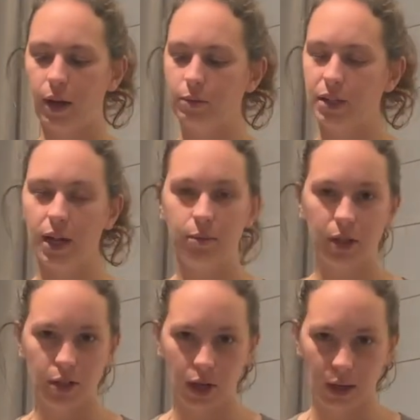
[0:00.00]
Today I'm going
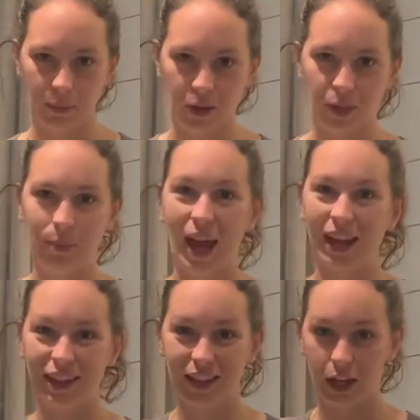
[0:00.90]
to talk about the
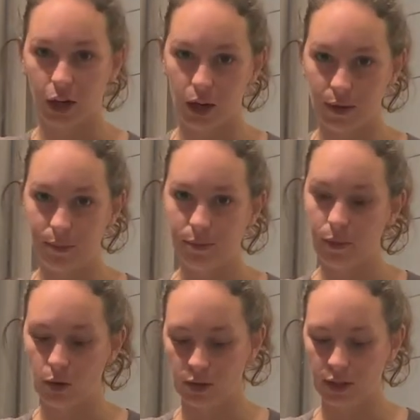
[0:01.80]
back carry
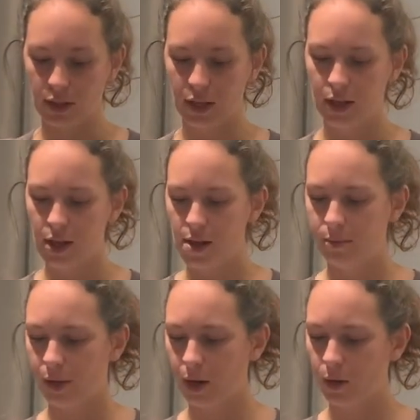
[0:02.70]
mostly,
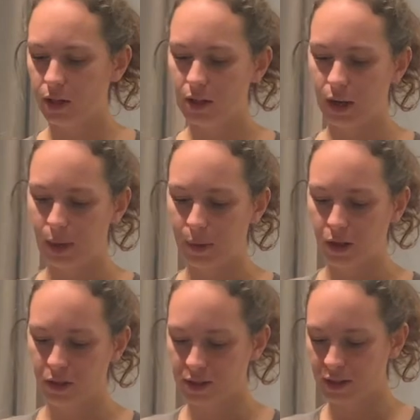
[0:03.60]
but I want to talk about
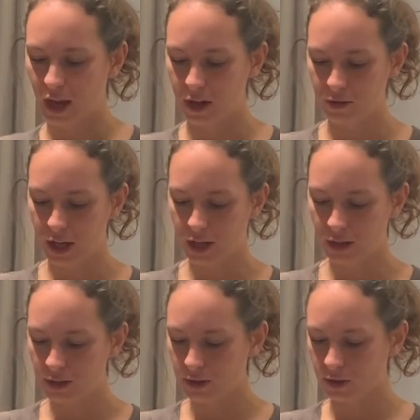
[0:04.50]
the slide
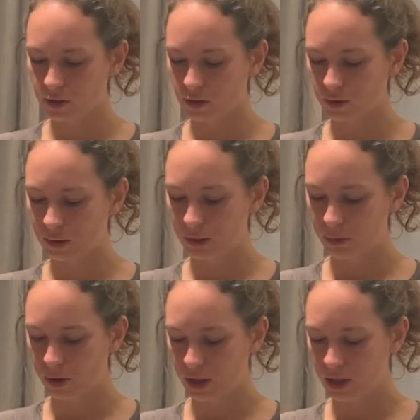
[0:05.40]
rails because those will be
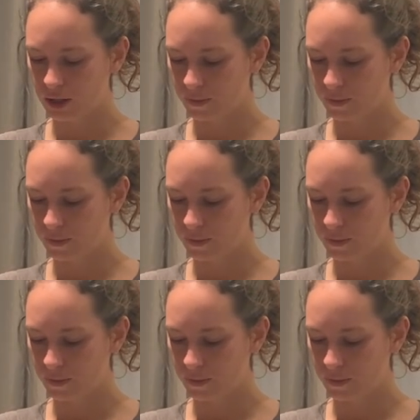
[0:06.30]
important.